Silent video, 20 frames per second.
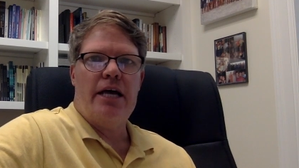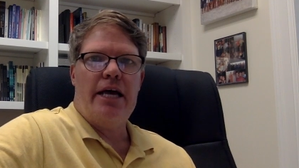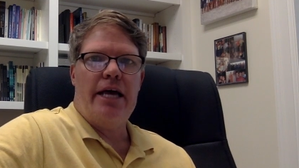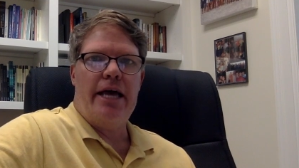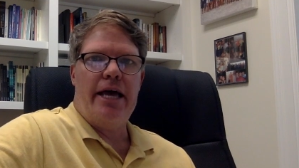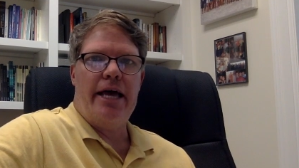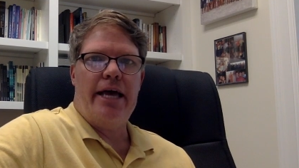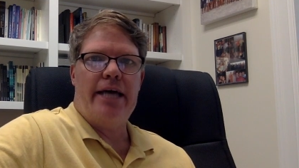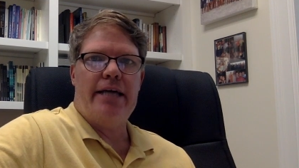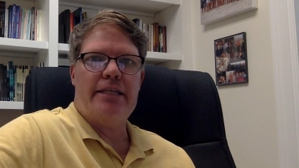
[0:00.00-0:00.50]

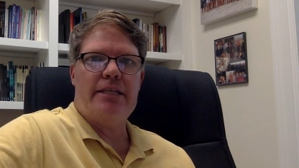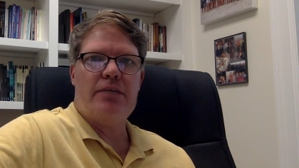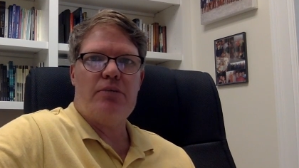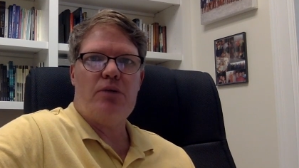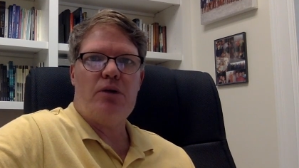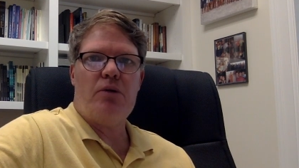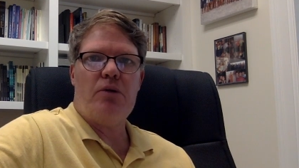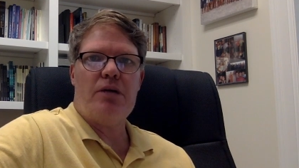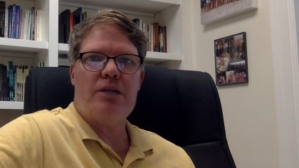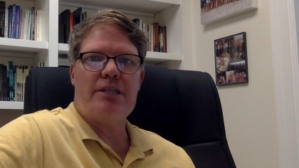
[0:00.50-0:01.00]
And
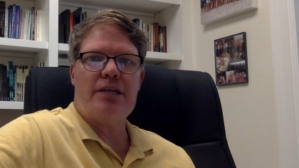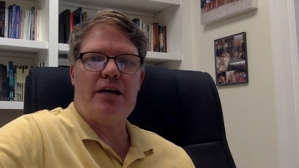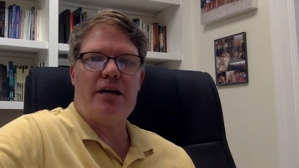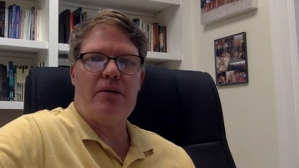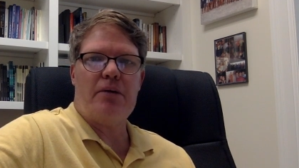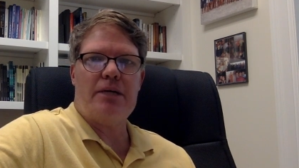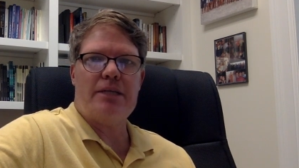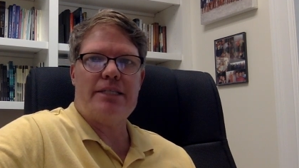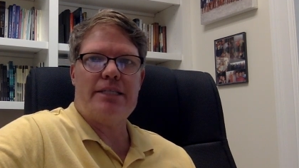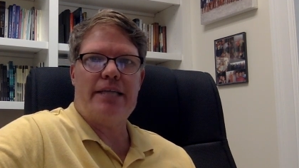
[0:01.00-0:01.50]
what I want to talk
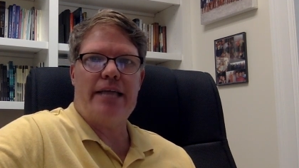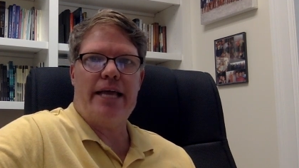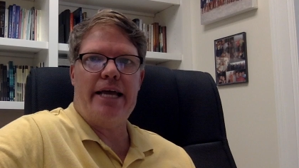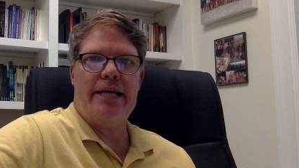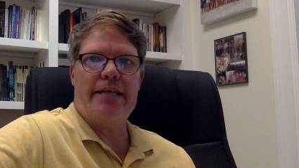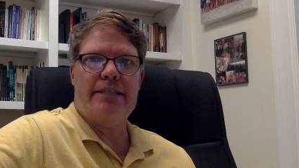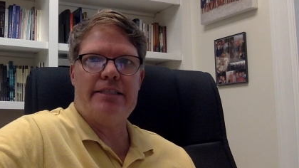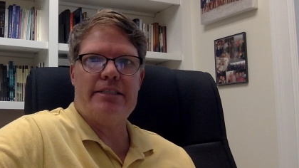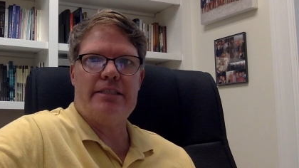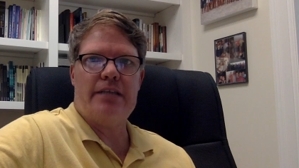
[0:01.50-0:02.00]
about
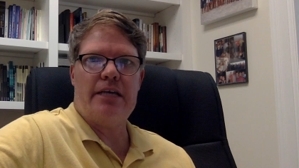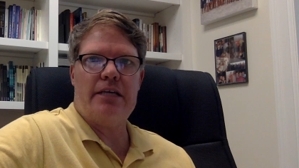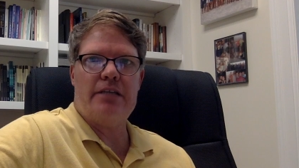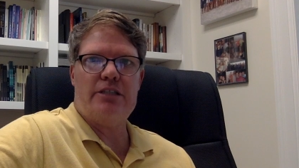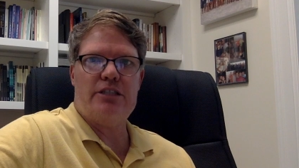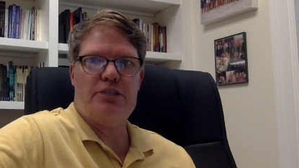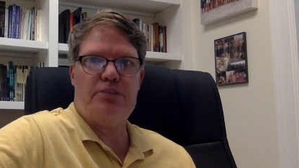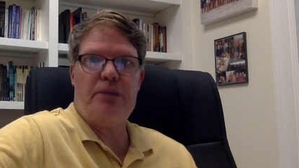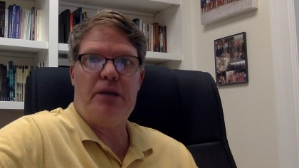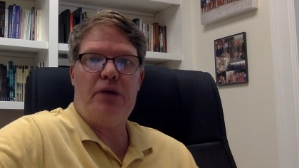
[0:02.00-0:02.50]
today is uh,
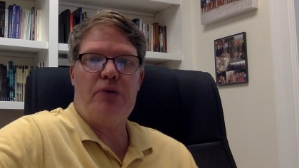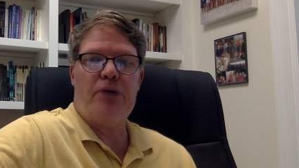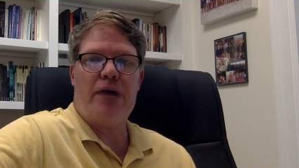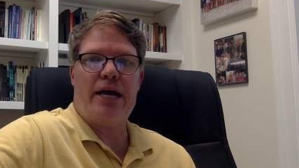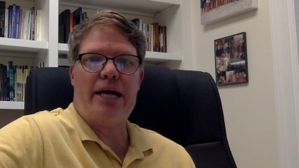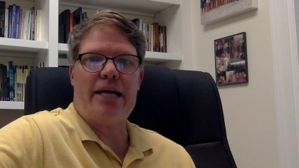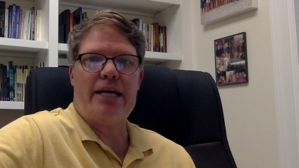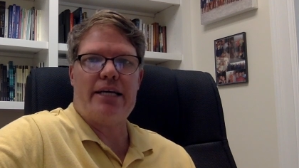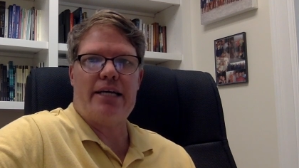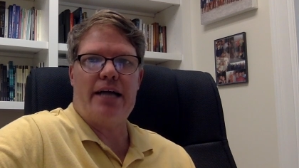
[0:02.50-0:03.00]
just being
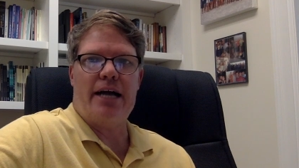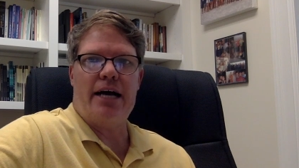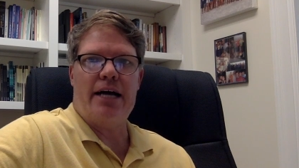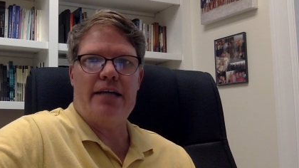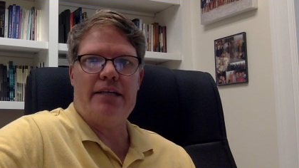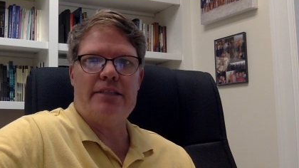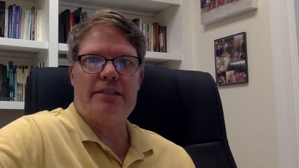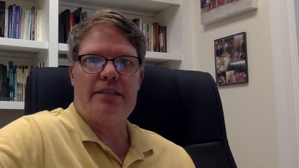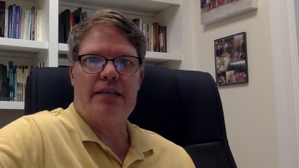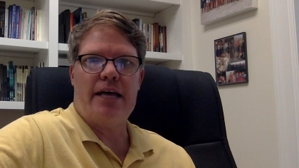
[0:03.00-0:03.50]

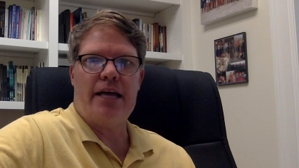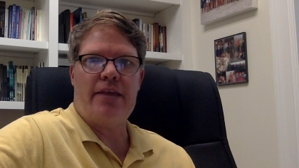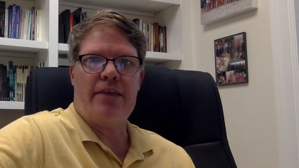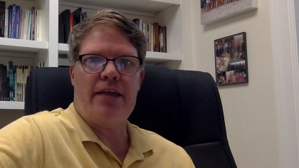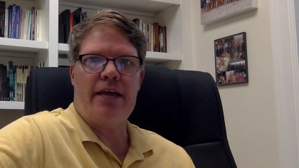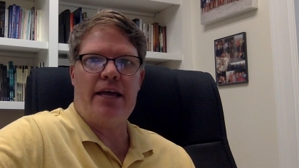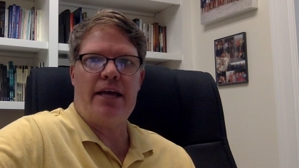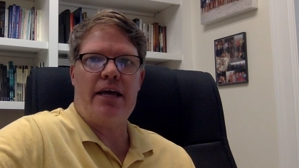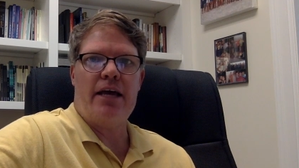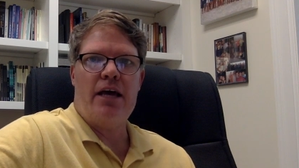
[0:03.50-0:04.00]
recognized. I
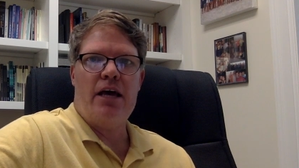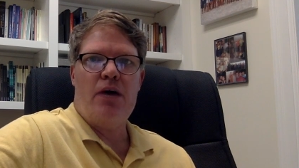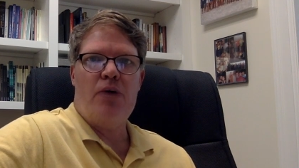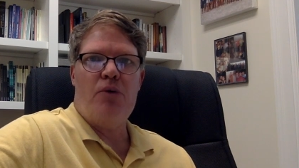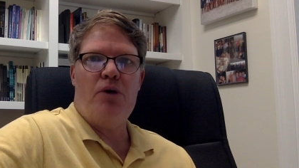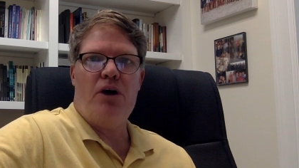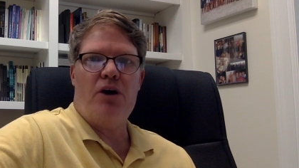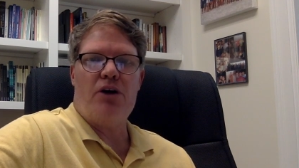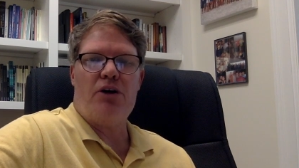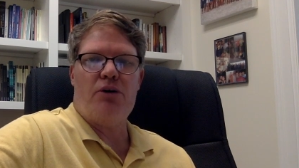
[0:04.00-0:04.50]
think
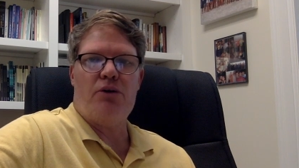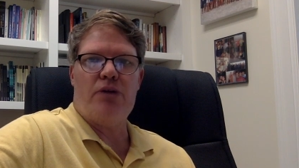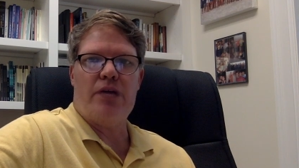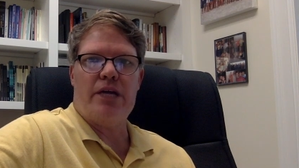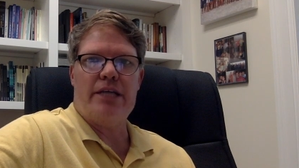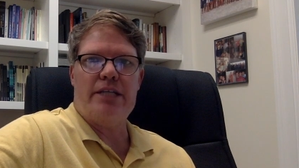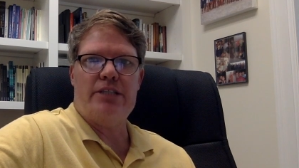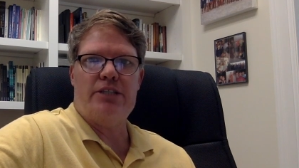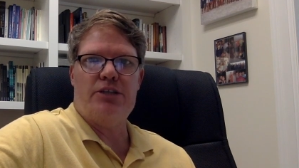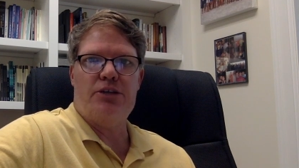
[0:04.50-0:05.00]
we all can
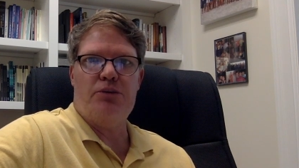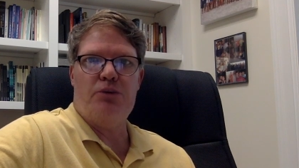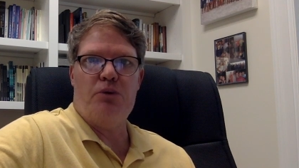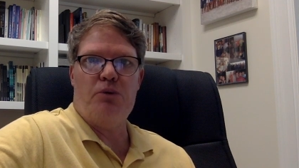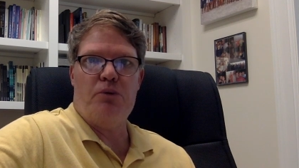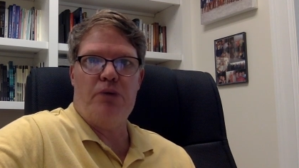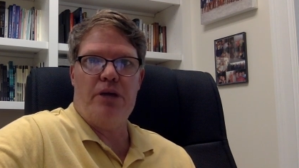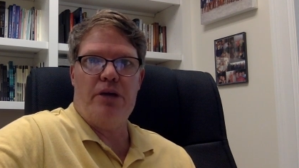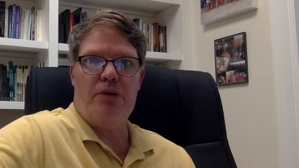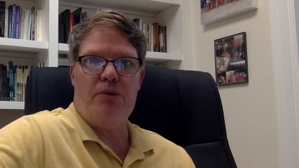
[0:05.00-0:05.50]
relate to
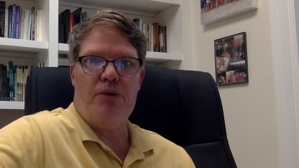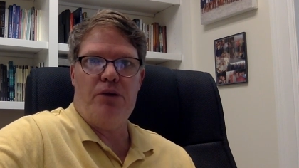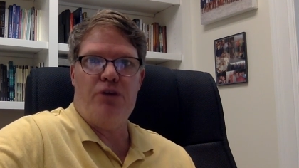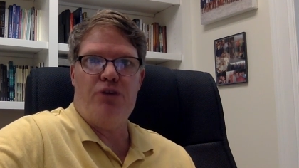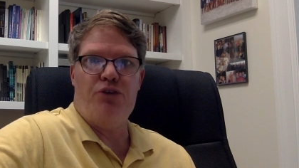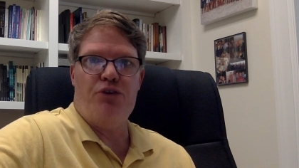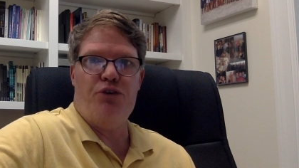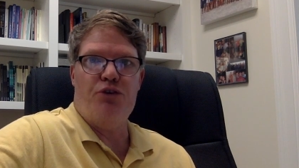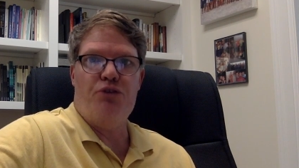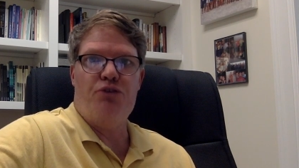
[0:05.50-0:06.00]
when we, we
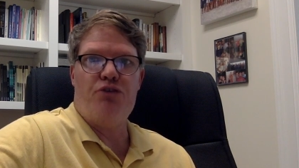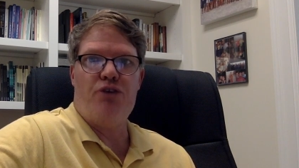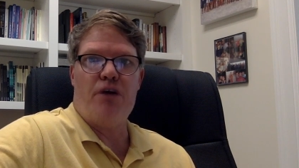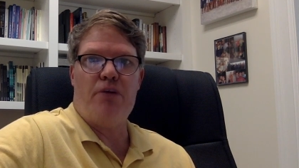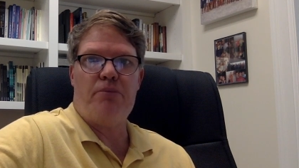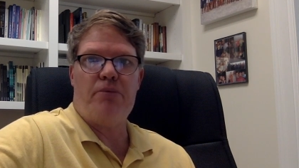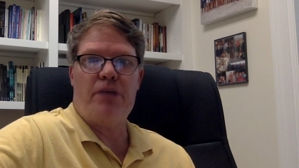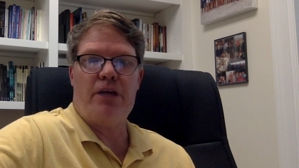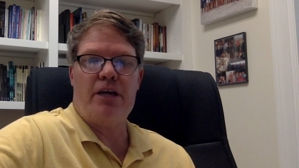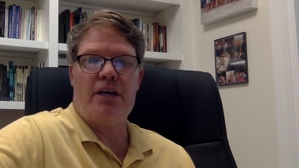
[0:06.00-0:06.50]
do
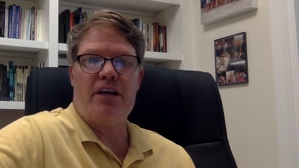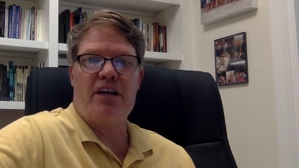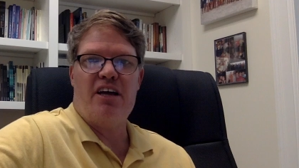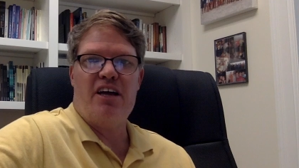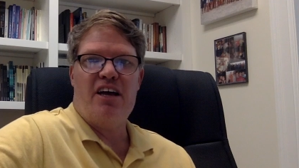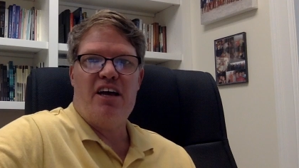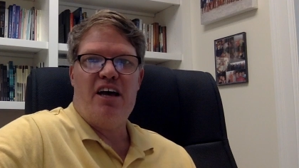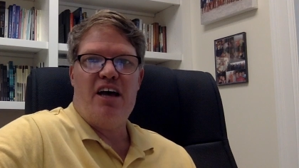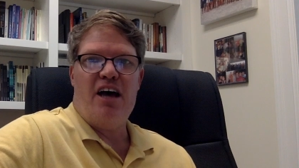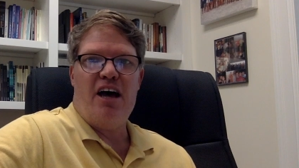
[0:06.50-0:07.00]
something,
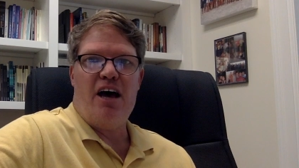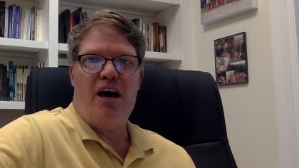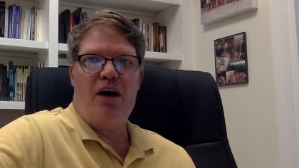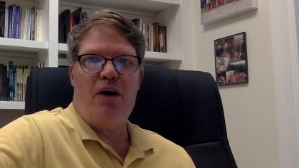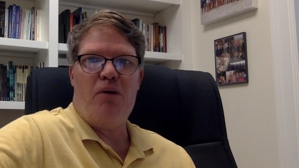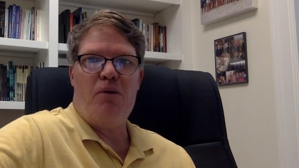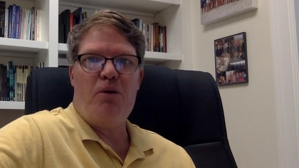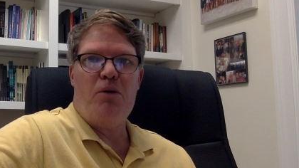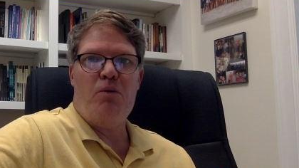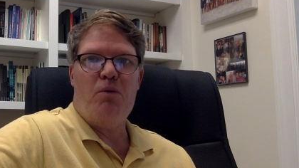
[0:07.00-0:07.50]
uh,
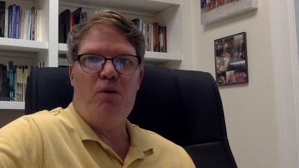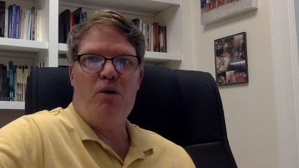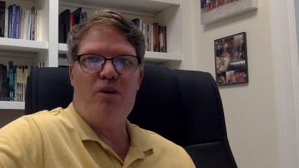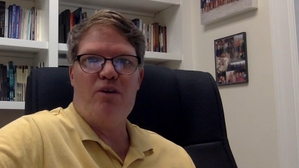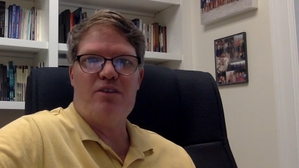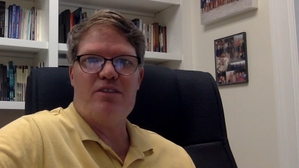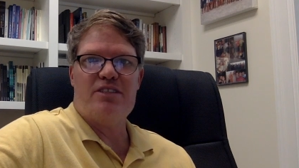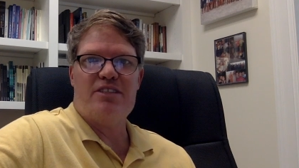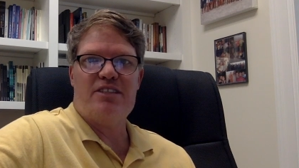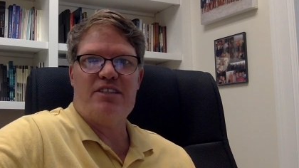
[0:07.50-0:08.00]
we
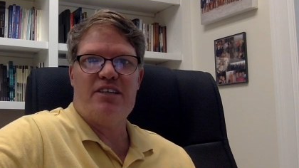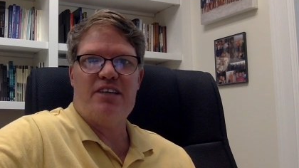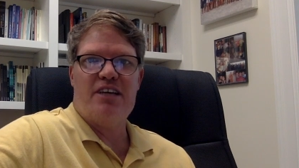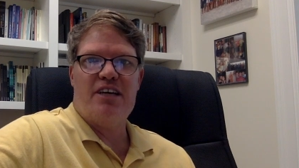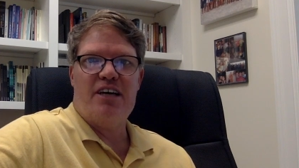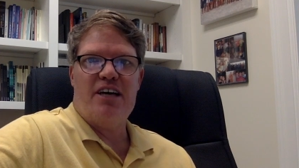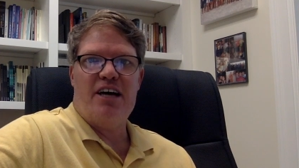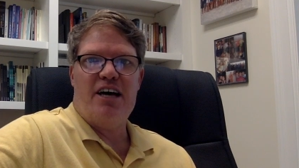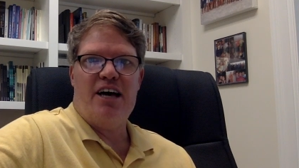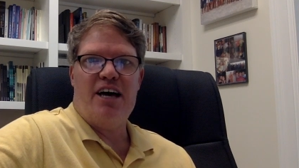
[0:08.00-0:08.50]
want
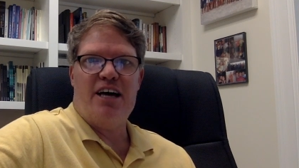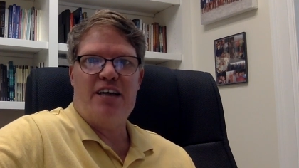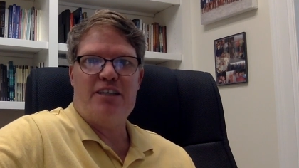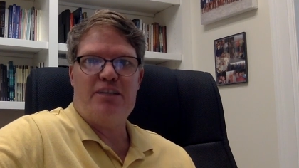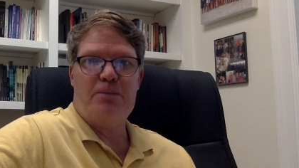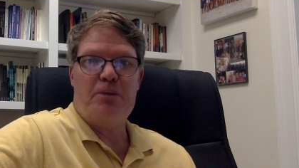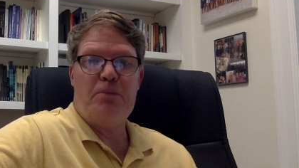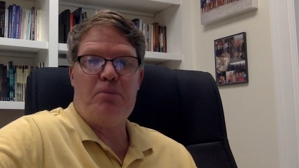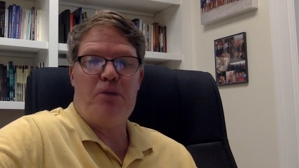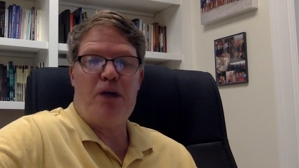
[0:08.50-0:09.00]
uh,
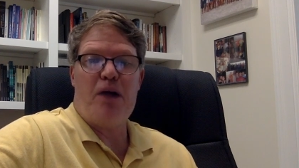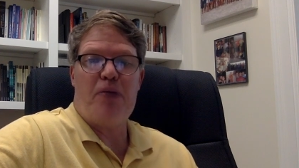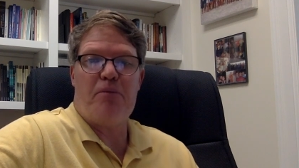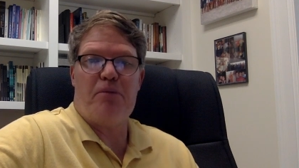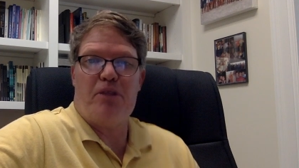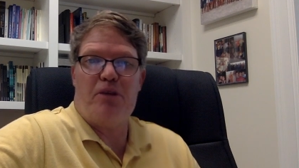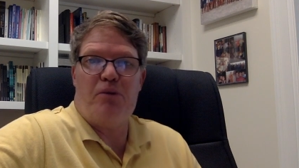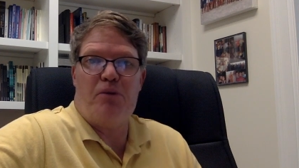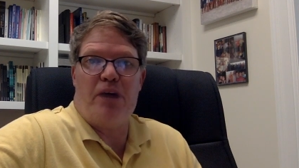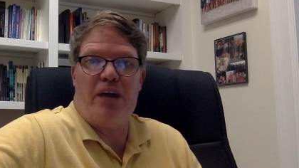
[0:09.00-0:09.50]
to be
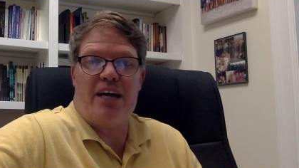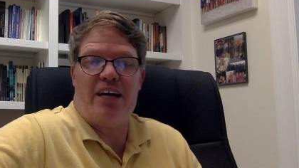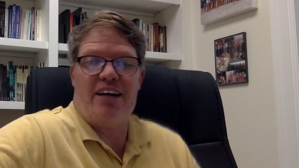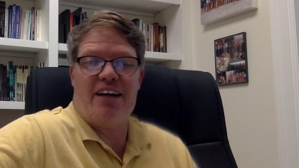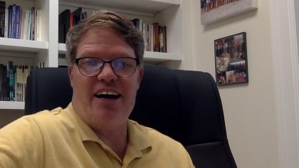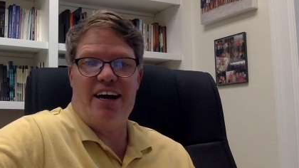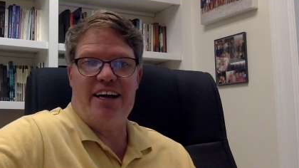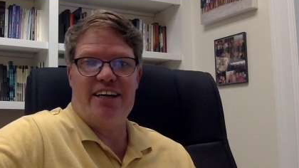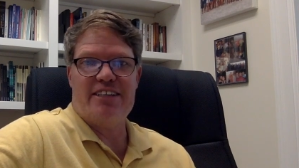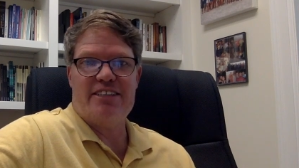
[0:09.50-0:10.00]
properly
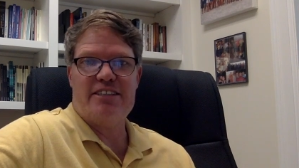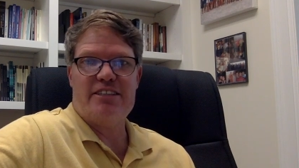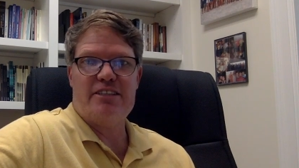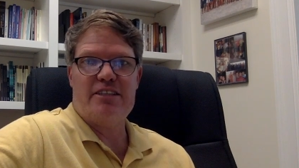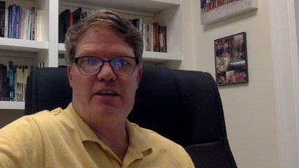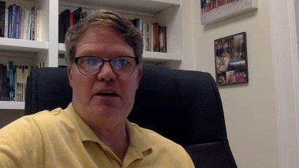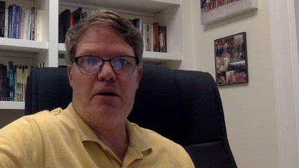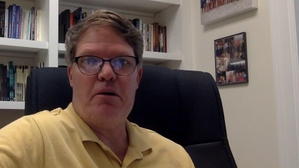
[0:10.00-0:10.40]
recognized.